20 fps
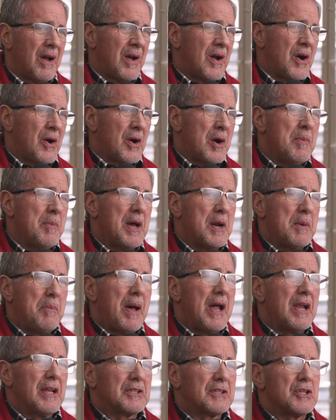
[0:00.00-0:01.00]
are a
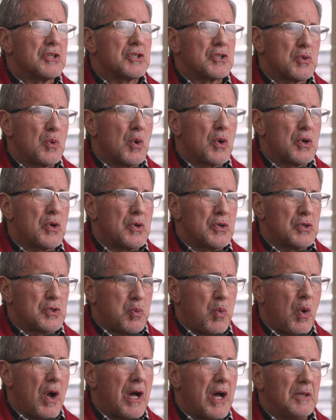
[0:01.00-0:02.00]
metabolic disorder as
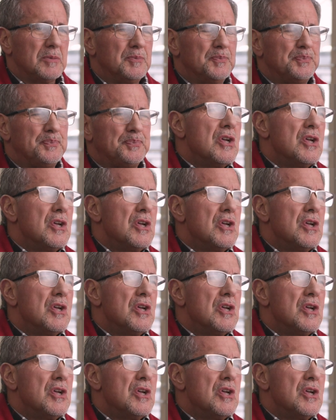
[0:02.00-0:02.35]
well.